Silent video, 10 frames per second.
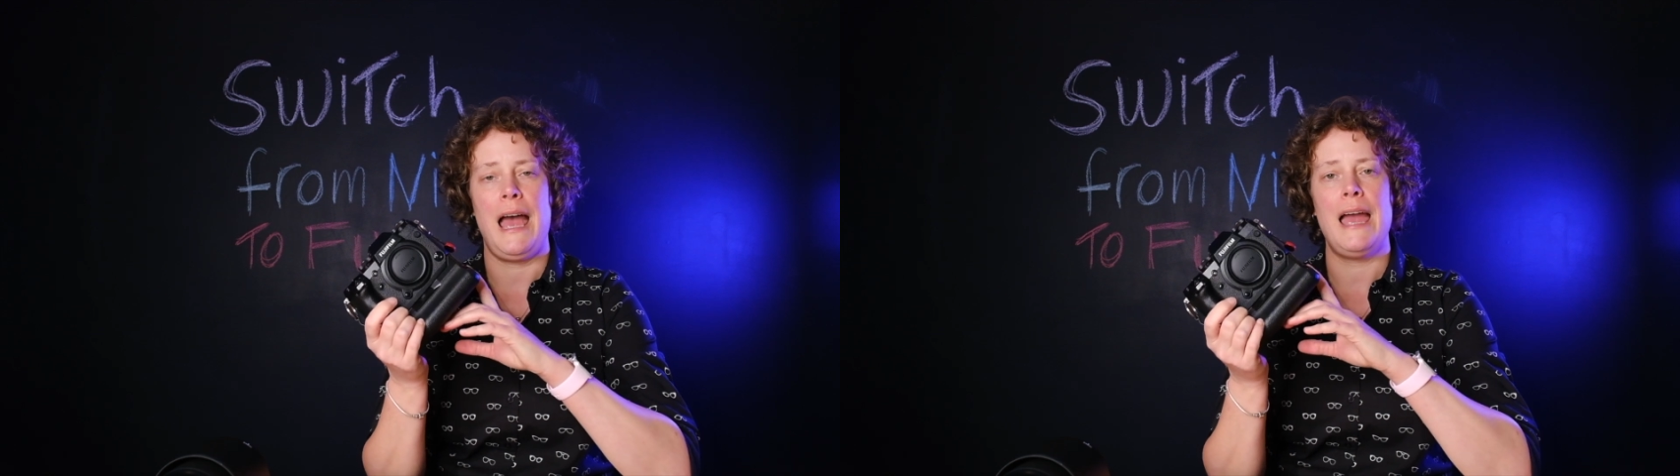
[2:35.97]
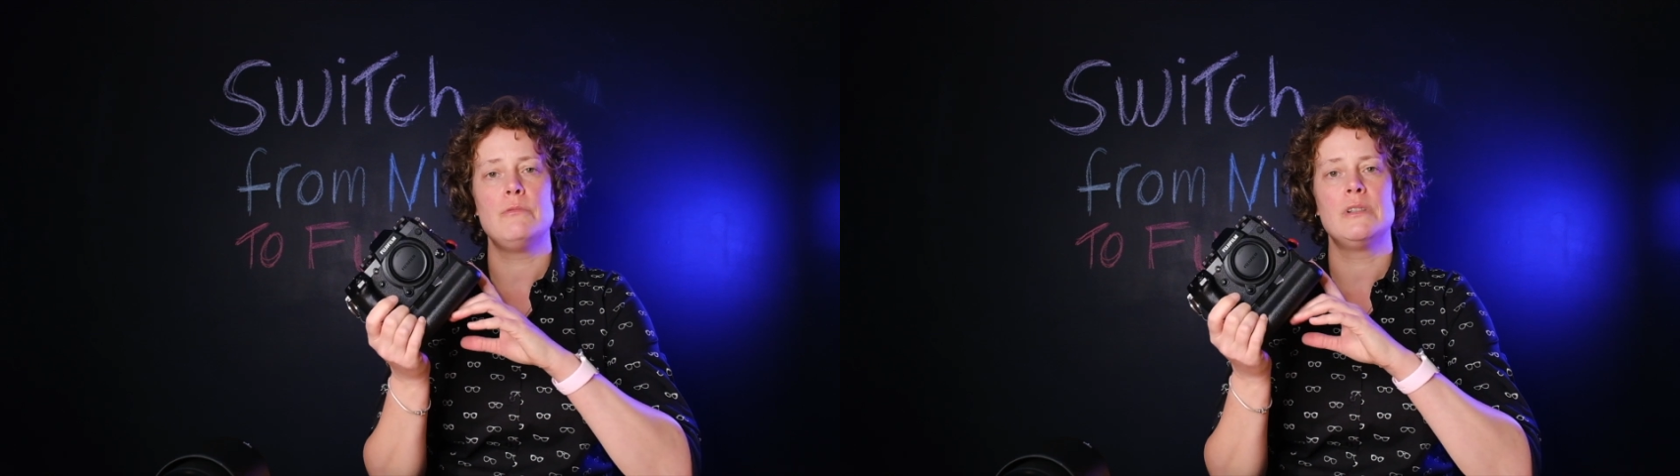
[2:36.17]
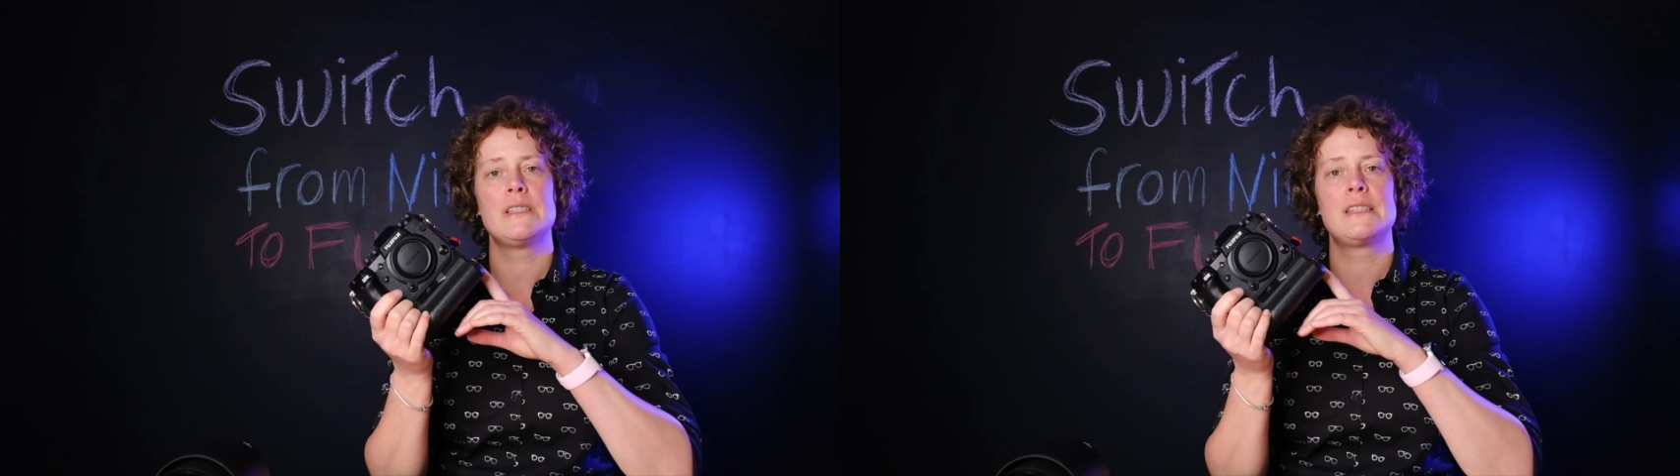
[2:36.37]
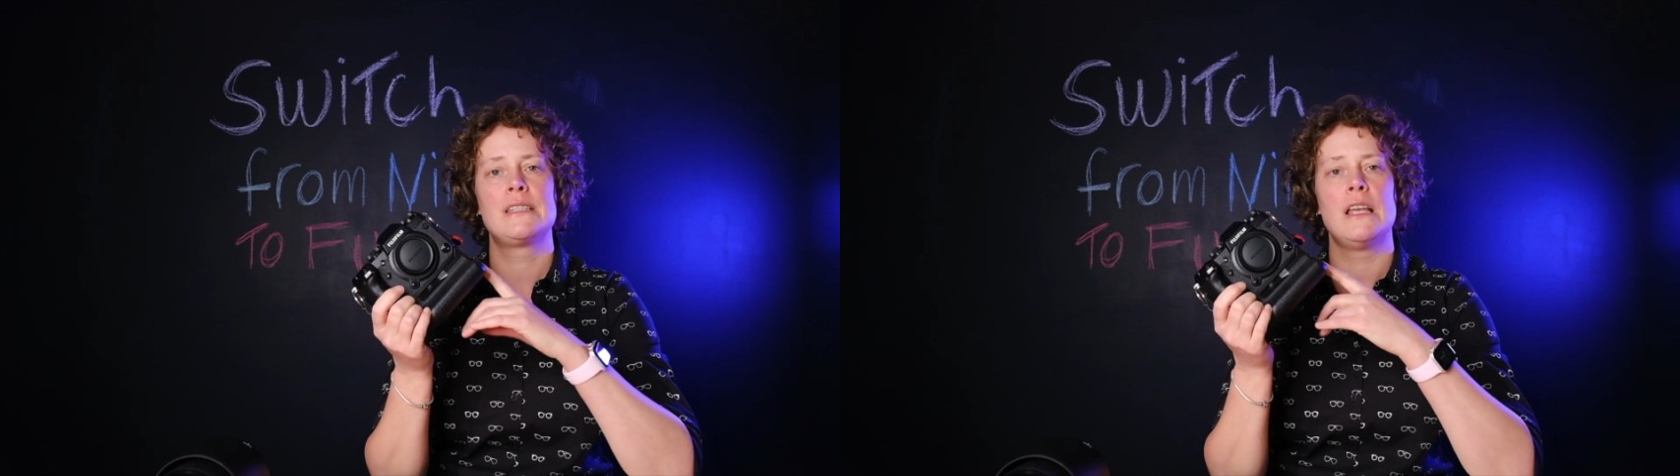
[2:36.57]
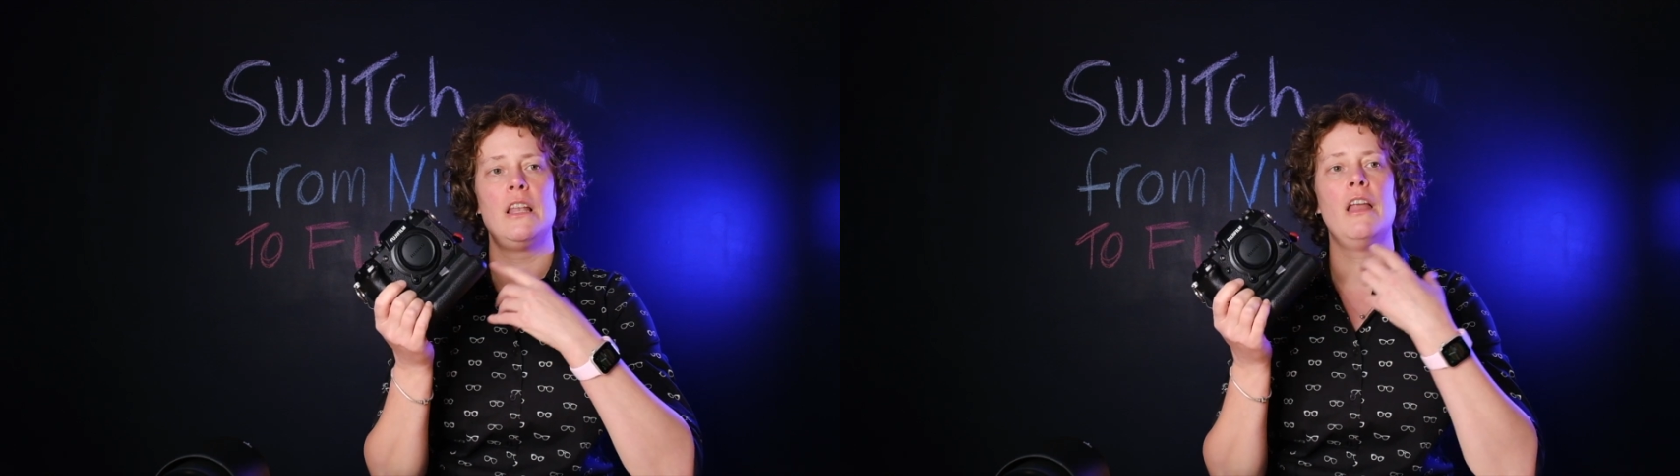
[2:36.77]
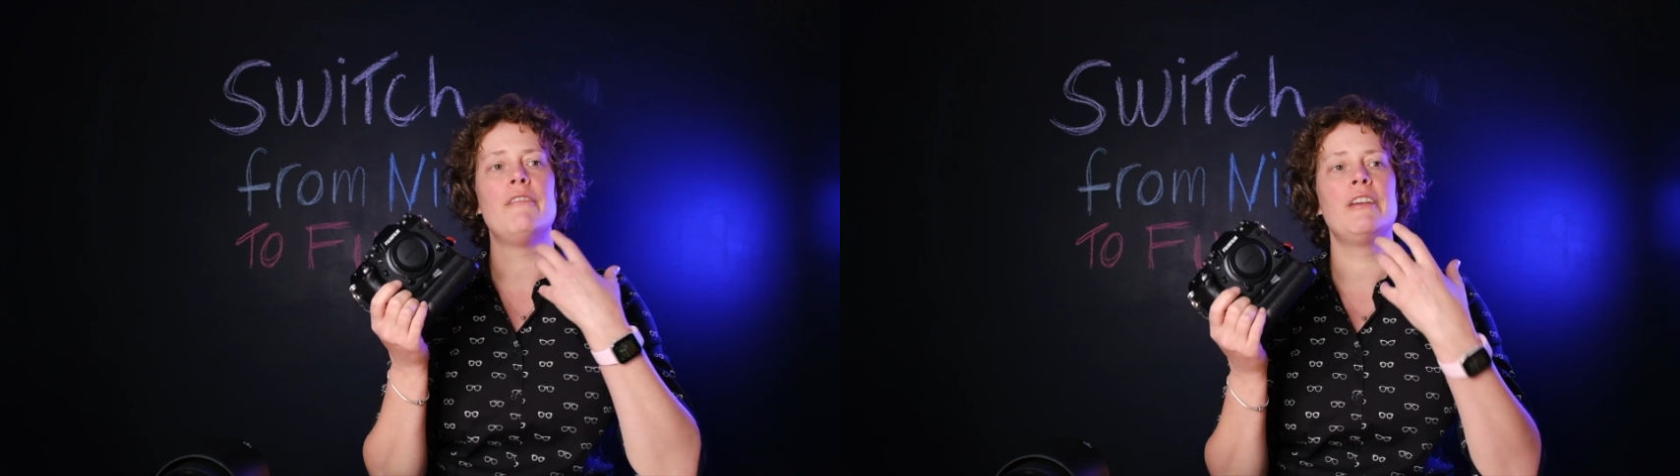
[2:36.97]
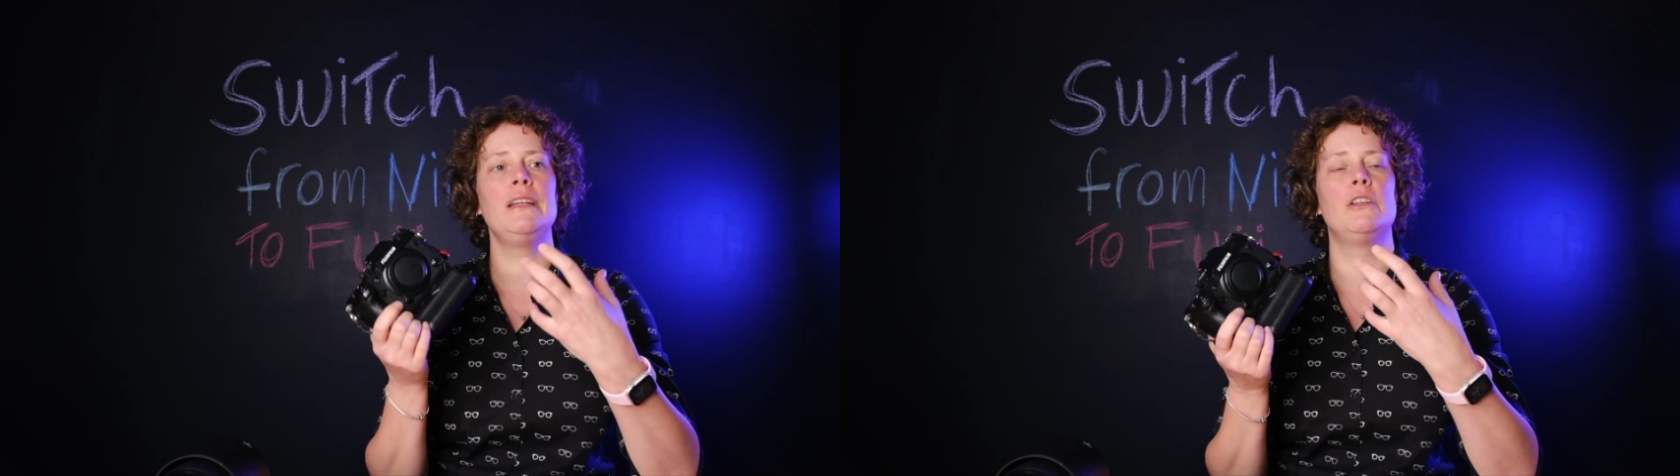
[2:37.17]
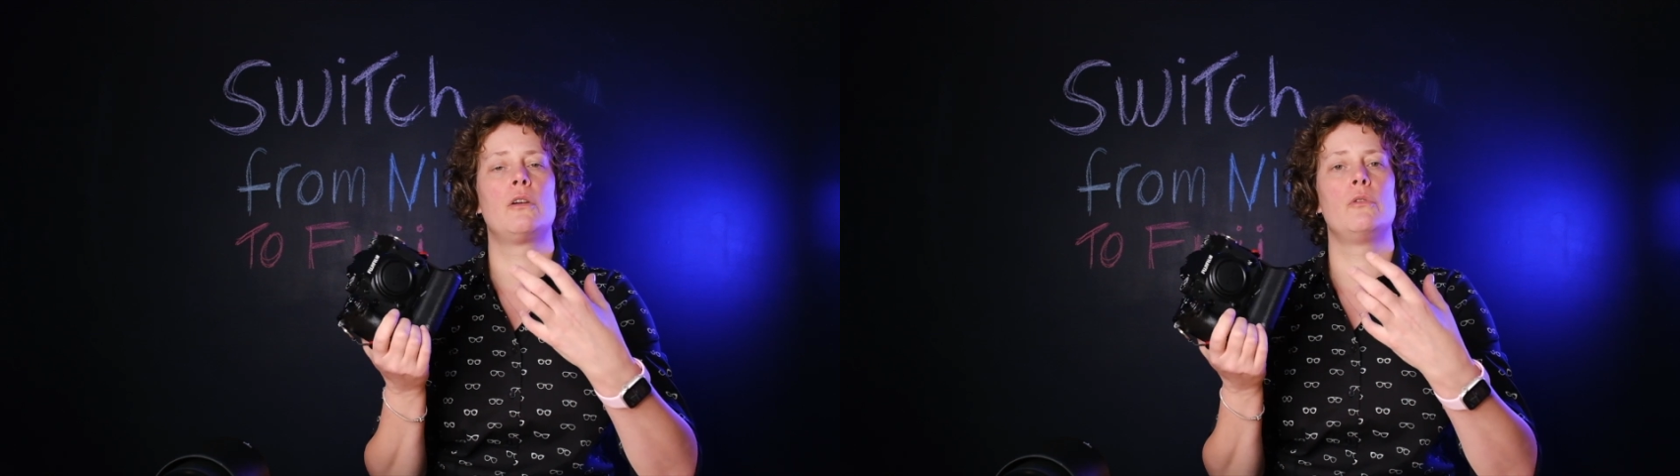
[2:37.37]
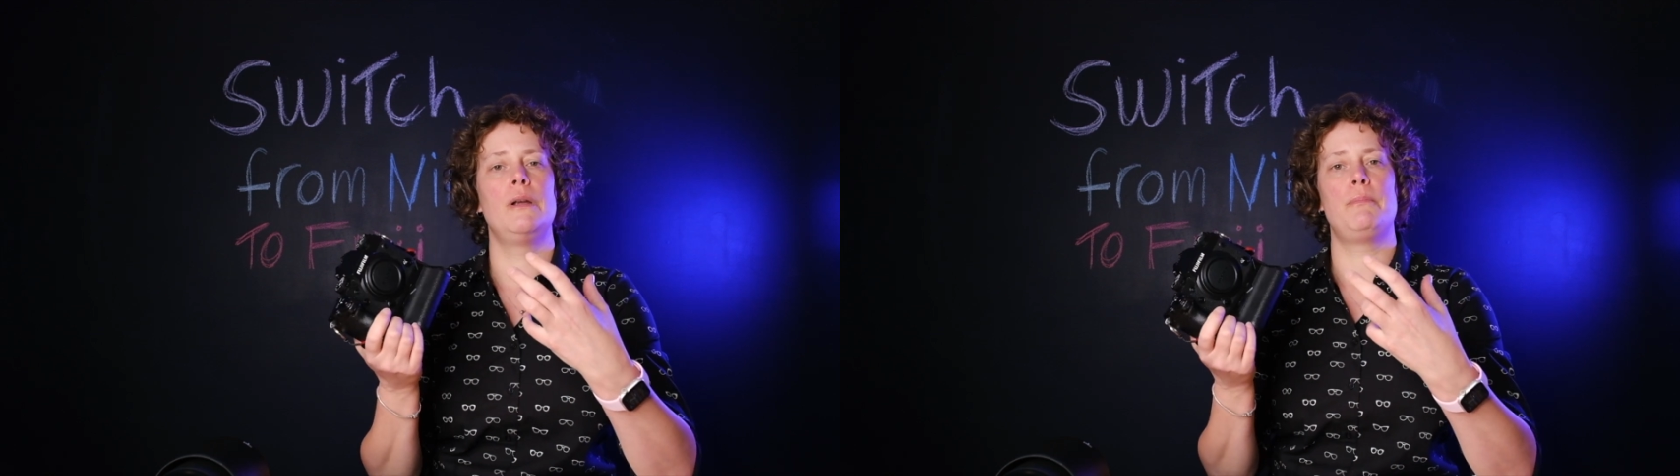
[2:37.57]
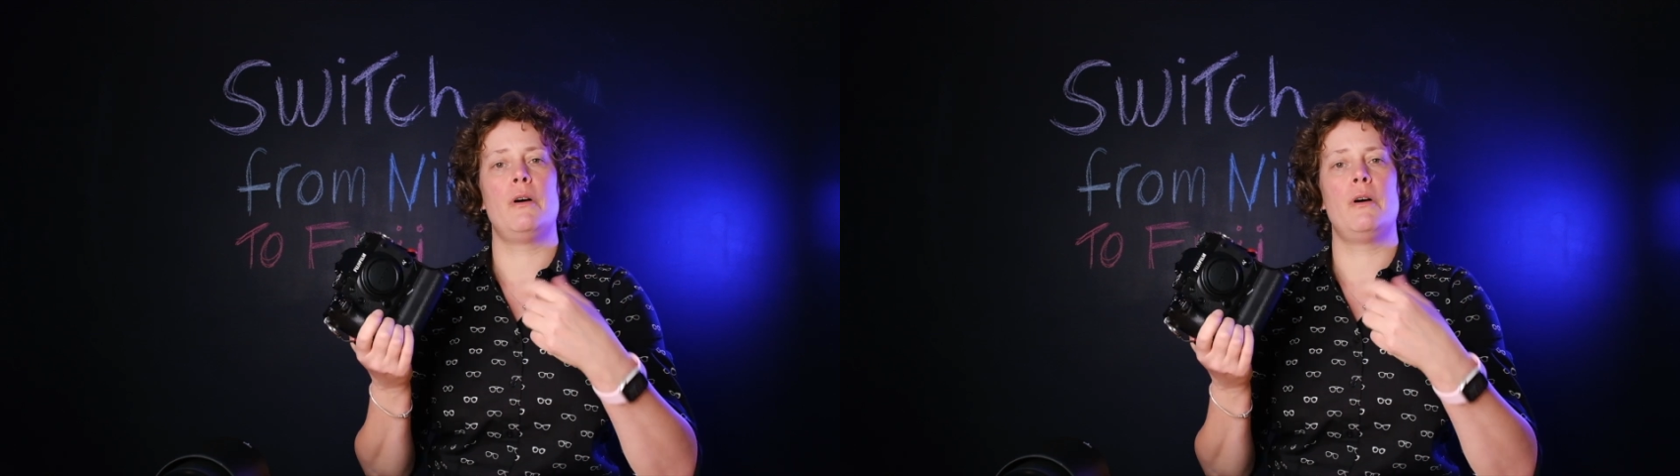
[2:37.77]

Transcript: I was loving the grip